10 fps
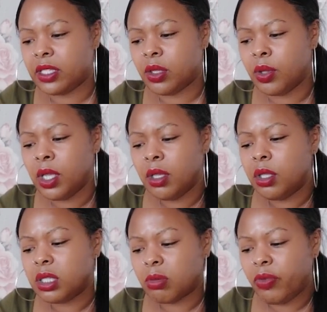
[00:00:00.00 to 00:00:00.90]
So
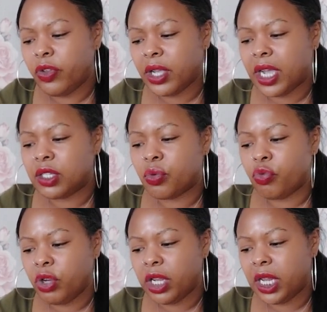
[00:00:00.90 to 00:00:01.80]
some of you guys are
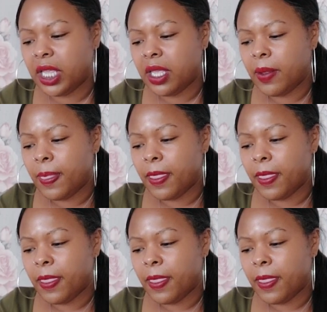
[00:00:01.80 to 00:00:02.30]
really,